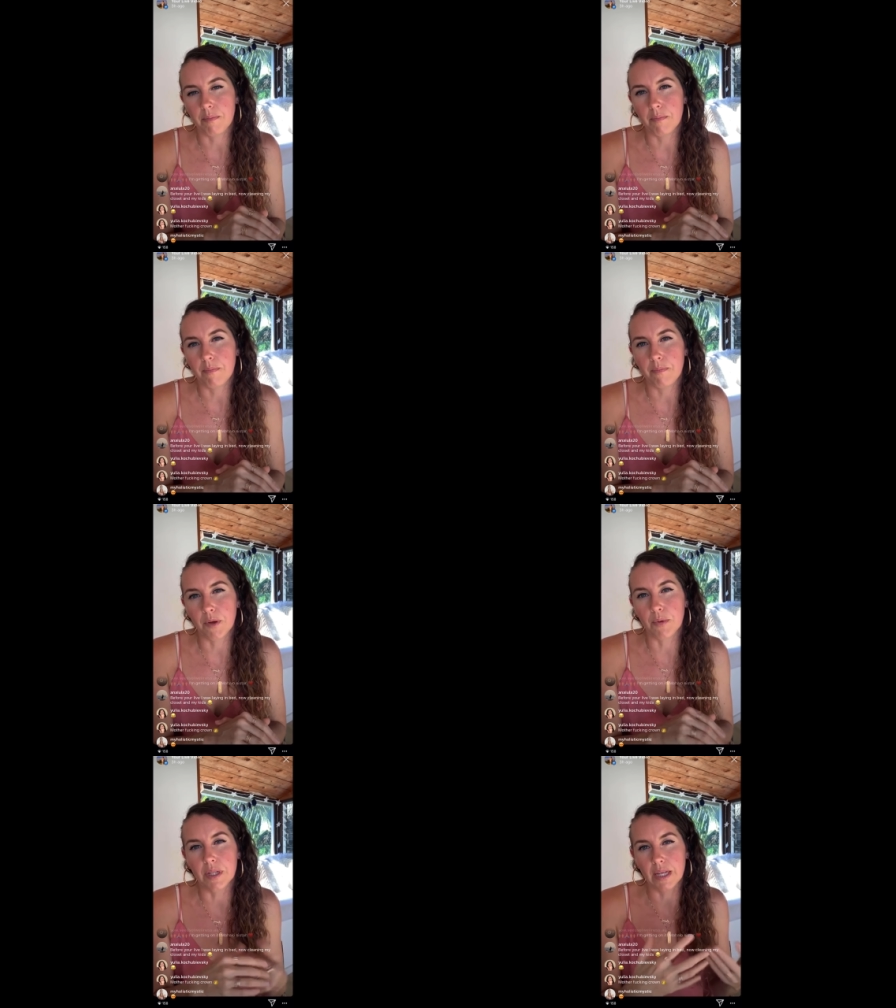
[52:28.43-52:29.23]
the
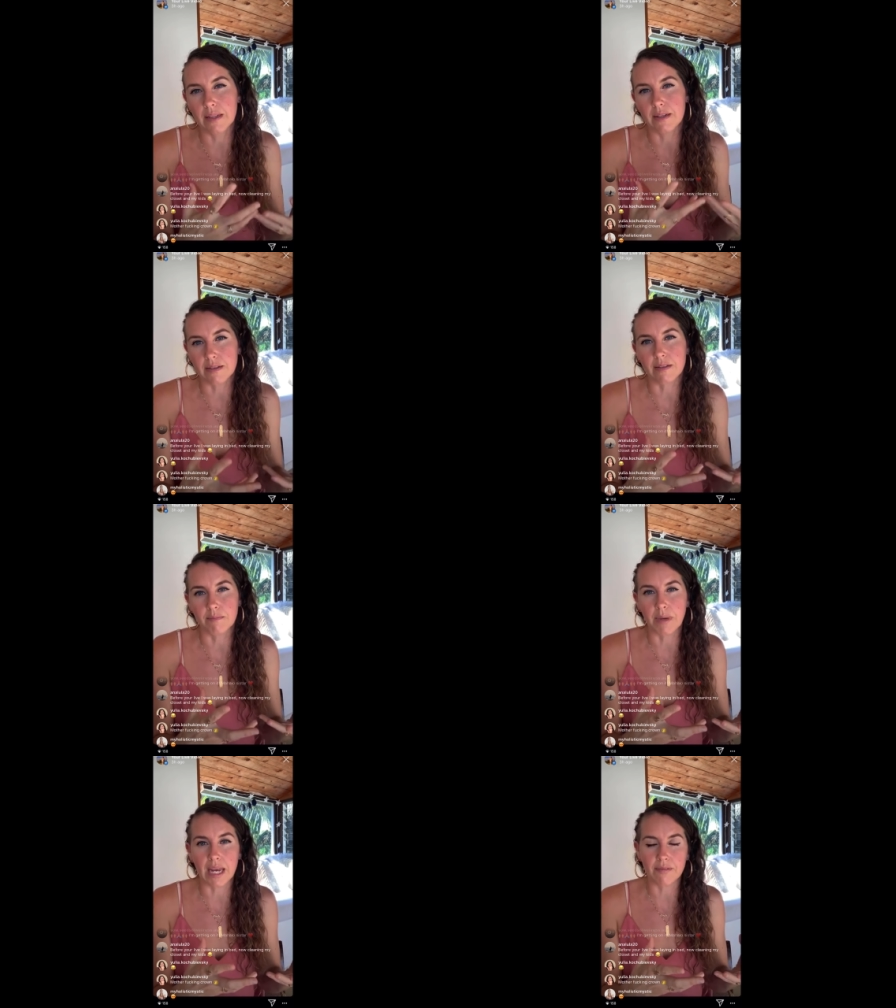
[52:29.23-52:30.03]
relentless
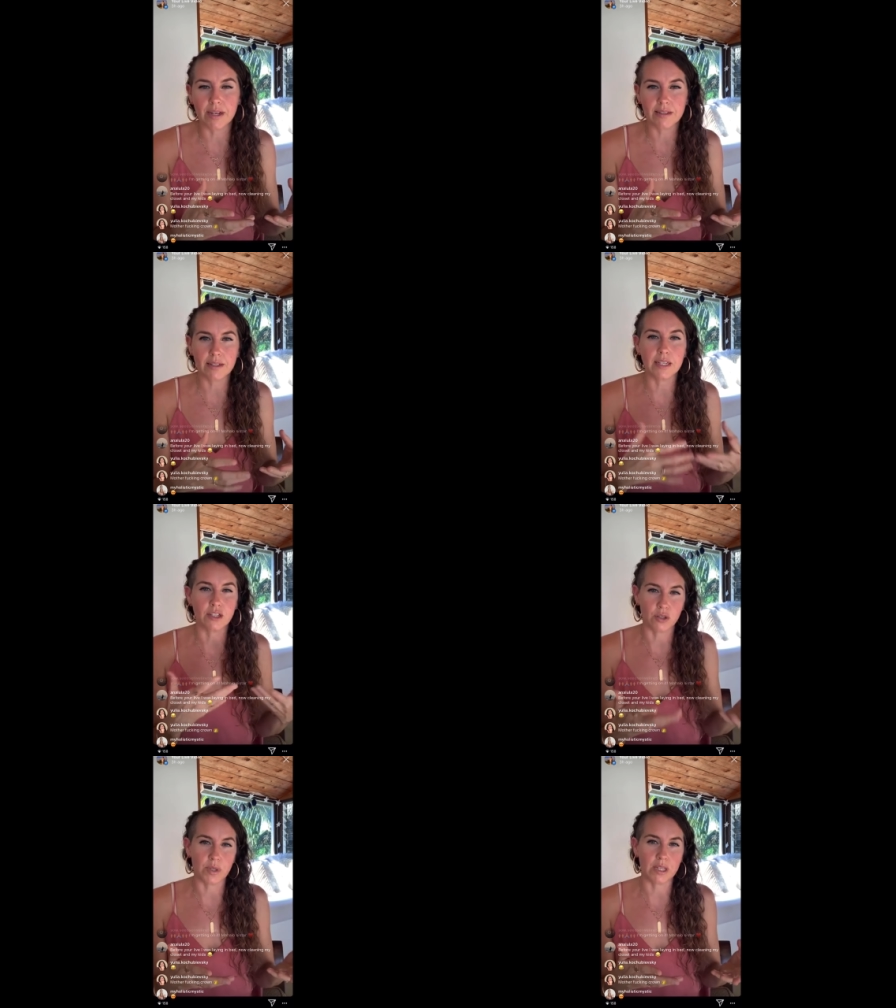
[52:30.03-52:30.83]
manifesting like
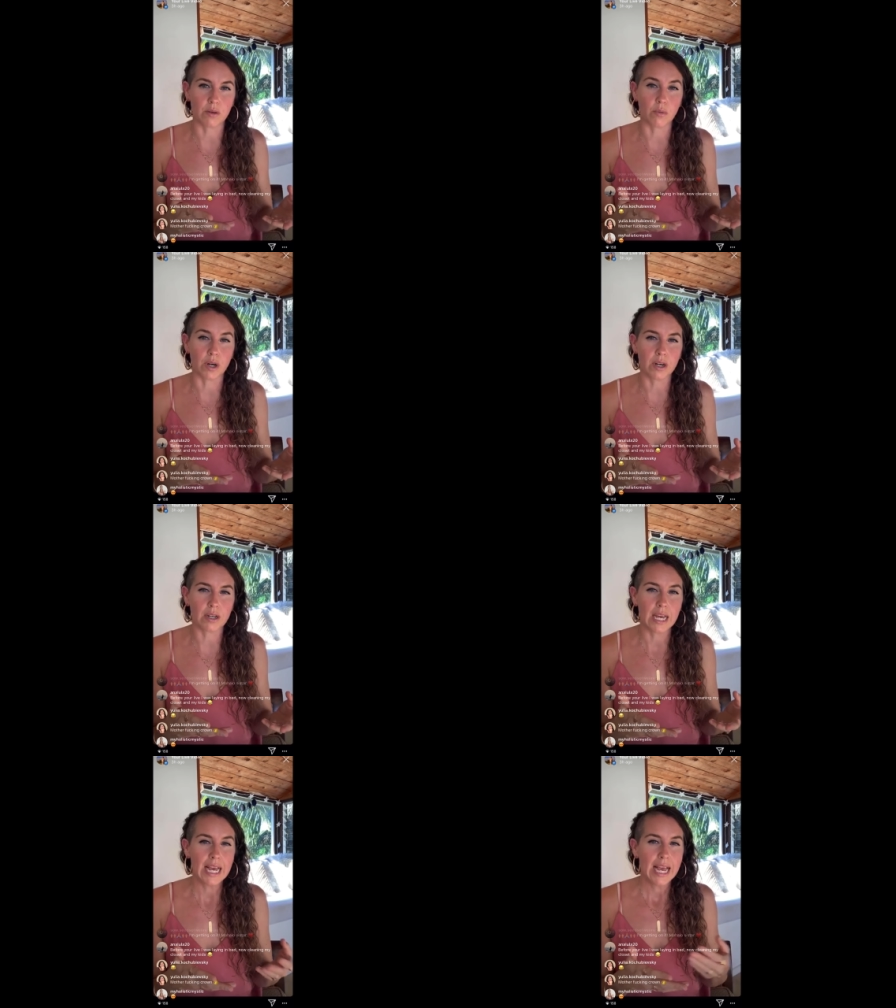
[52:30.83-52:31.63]
doing the work
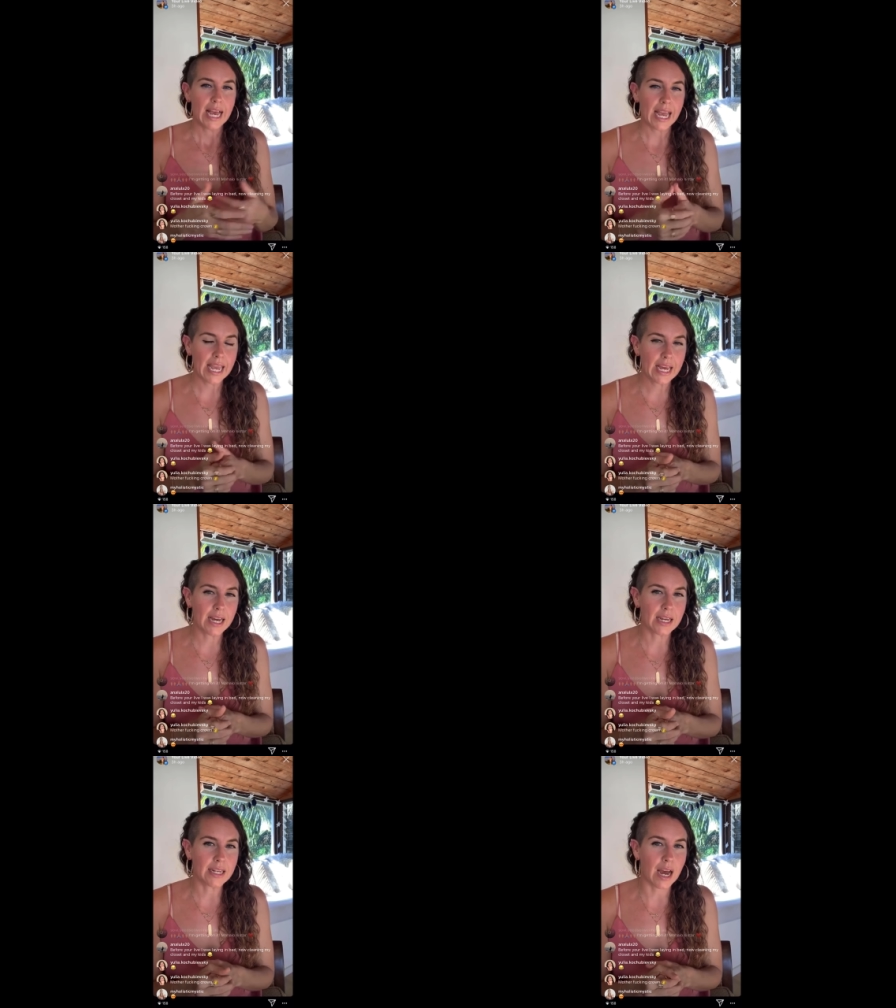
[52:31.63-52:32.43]

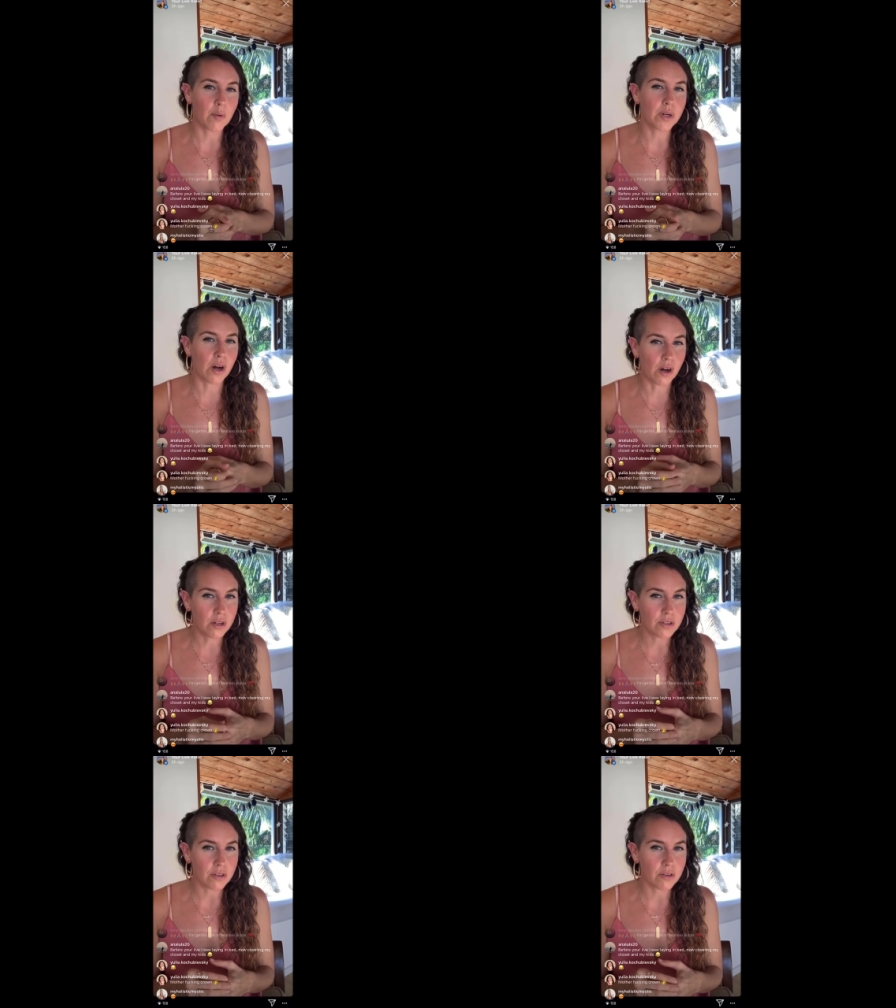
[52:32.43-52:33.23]
and i would
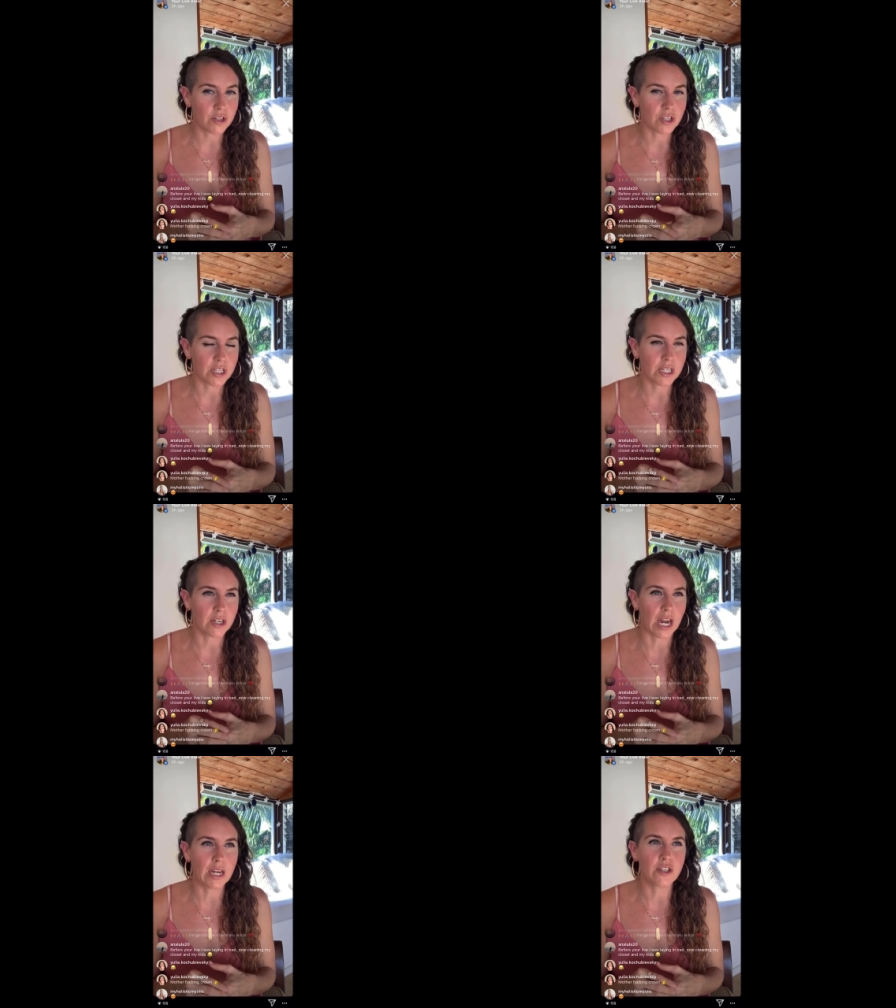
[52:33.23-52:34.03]
also just inc-
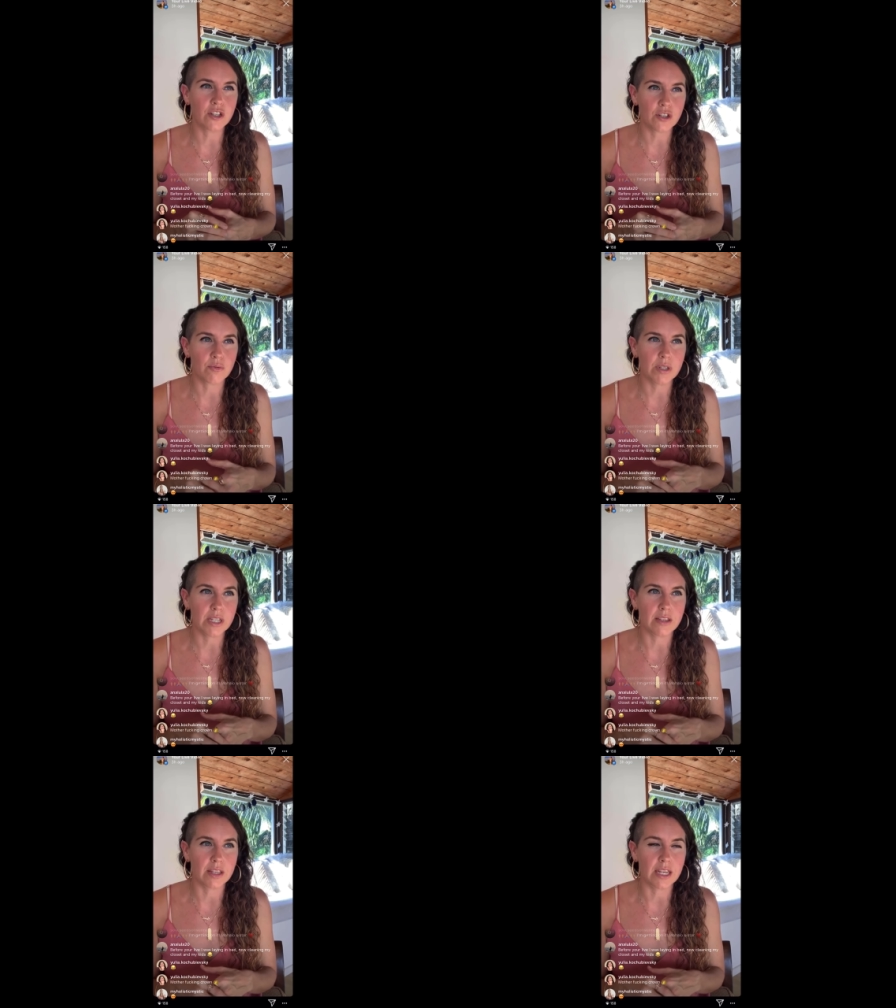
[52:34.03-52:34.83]
i just really
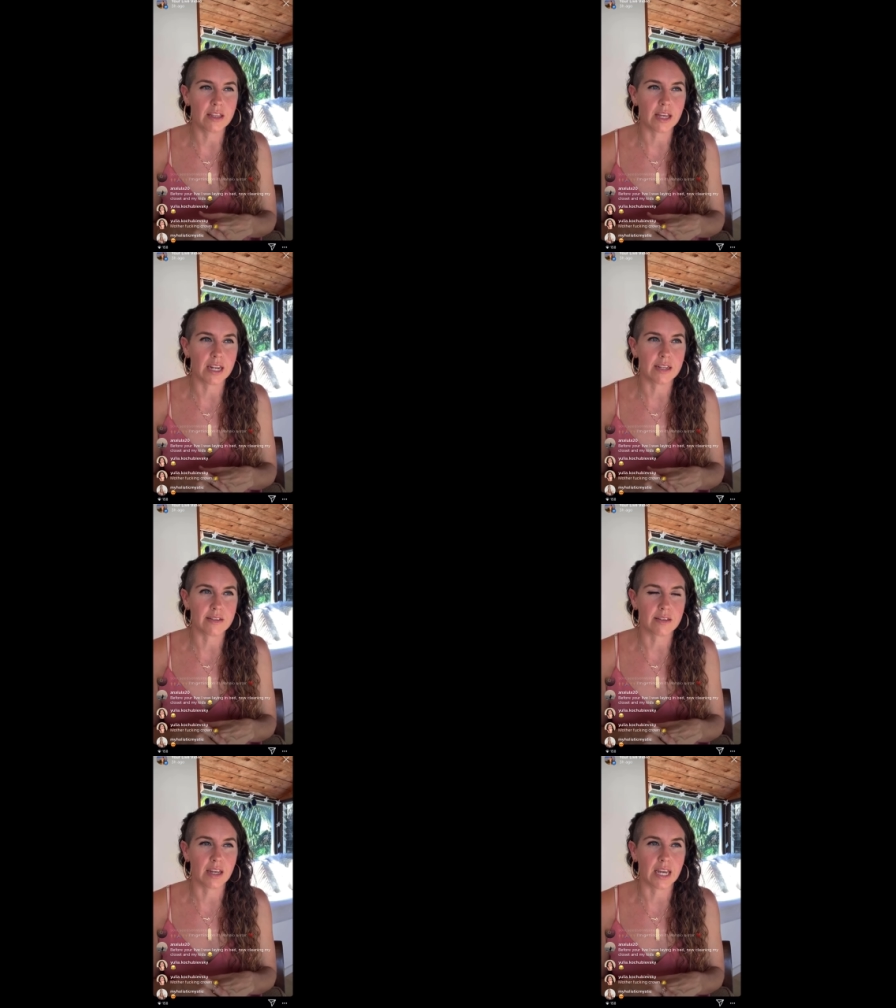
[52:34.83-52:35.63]
think that
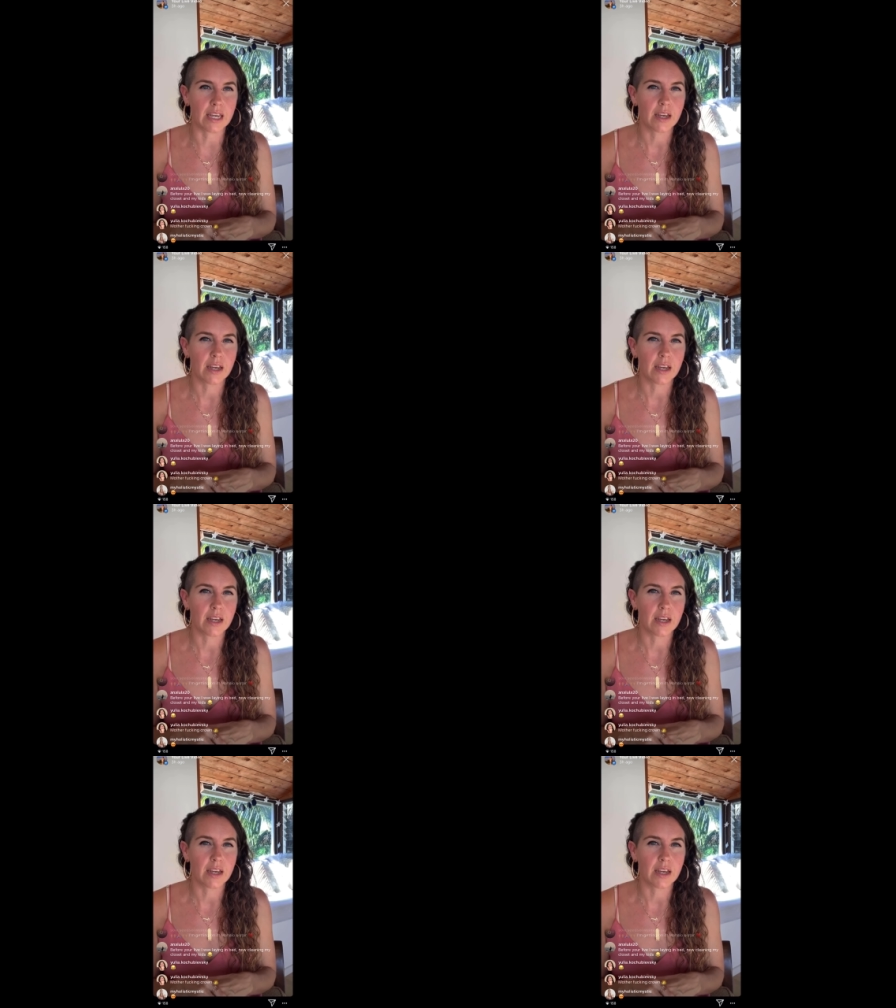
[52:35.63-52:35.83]
it's like